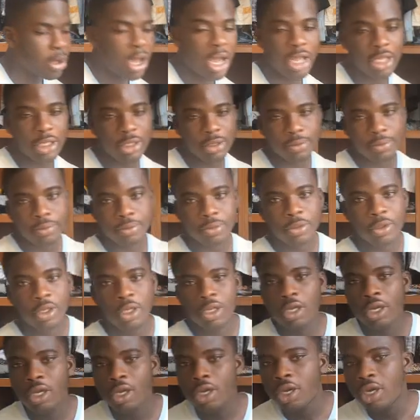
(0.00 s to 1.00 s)
Right.
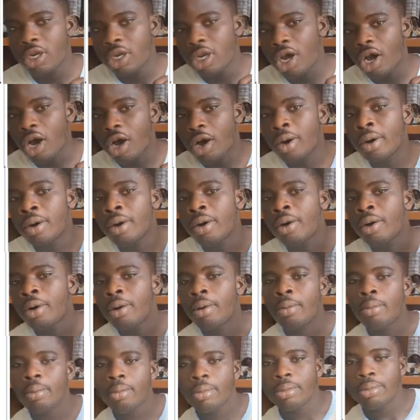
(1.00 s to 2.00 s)
Now,
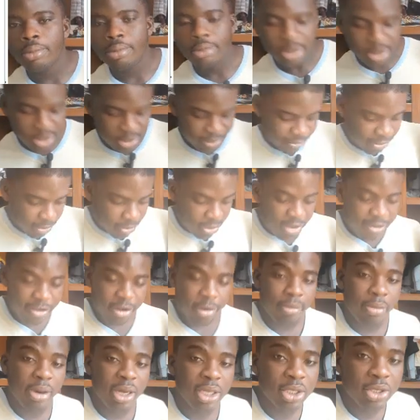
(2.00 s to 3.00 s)
the formula
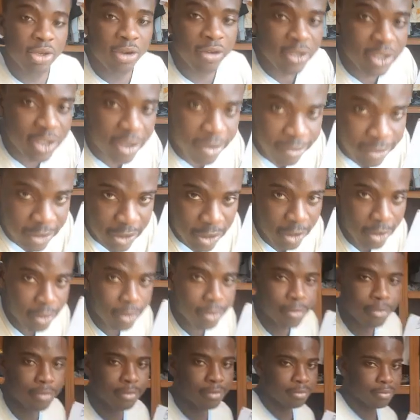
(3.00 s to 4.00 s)
for margin of safety,
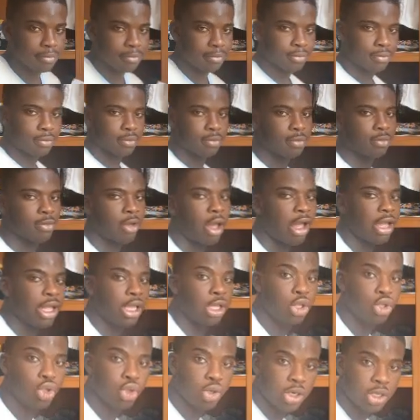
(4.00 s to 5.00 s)

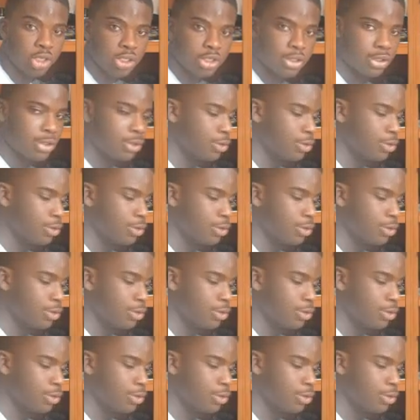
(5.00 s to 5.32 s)
right, in units,